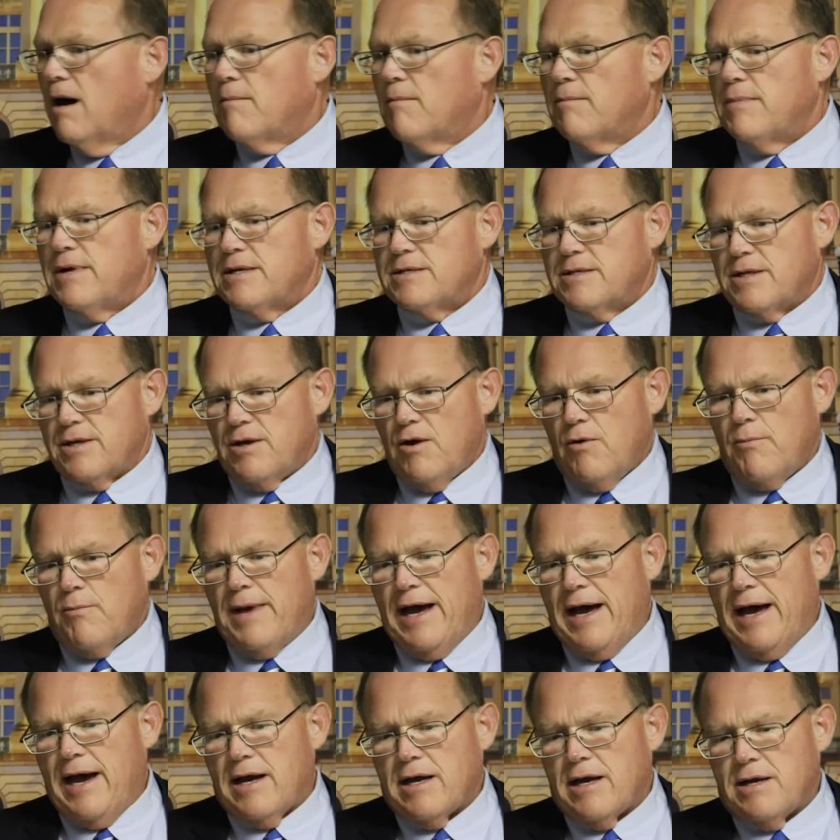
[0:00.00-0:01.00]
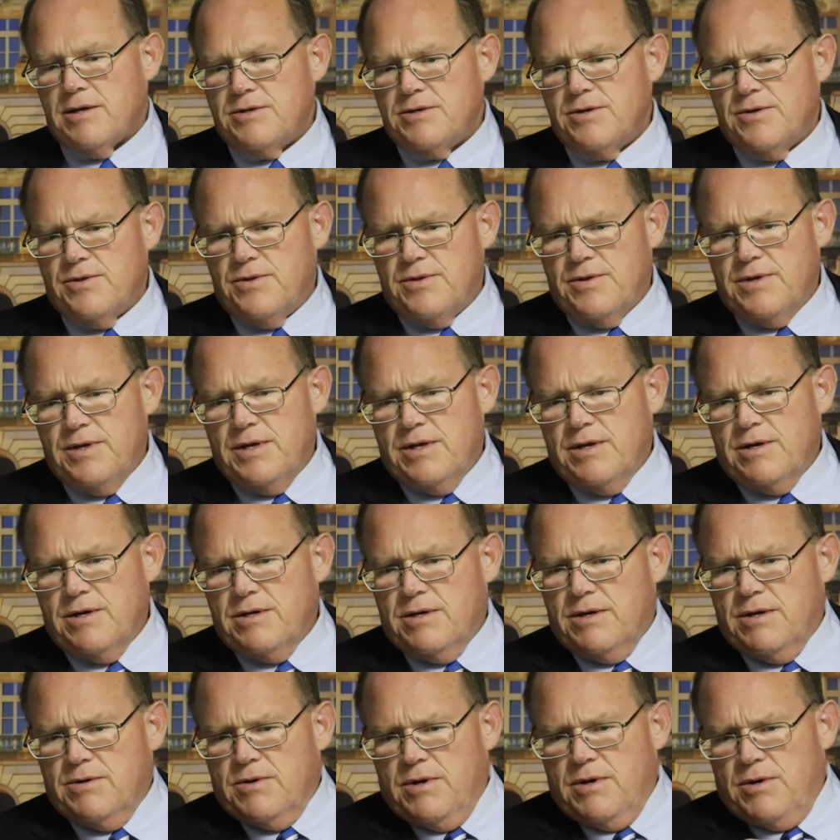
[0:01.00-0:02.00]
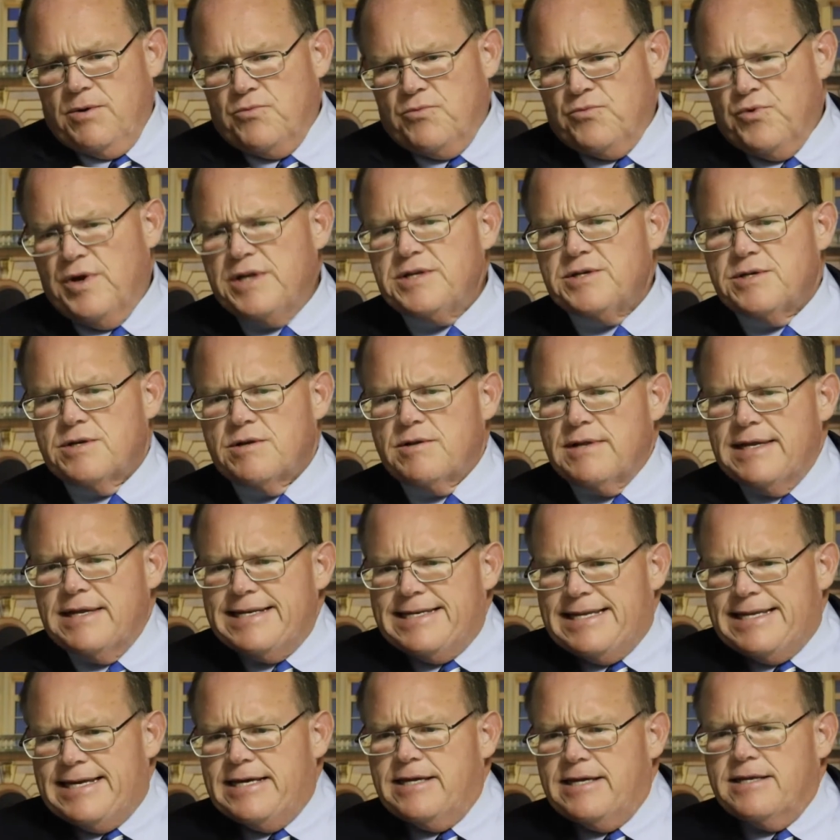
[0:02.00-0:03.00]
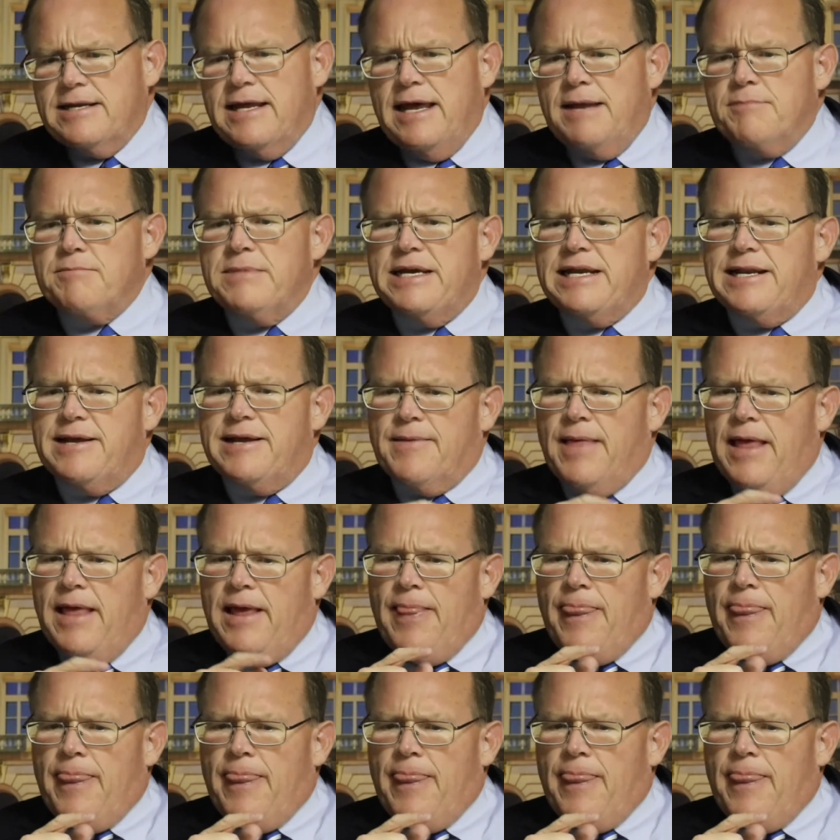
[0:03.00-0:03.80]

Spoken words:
but to go back to the original intent and meaning.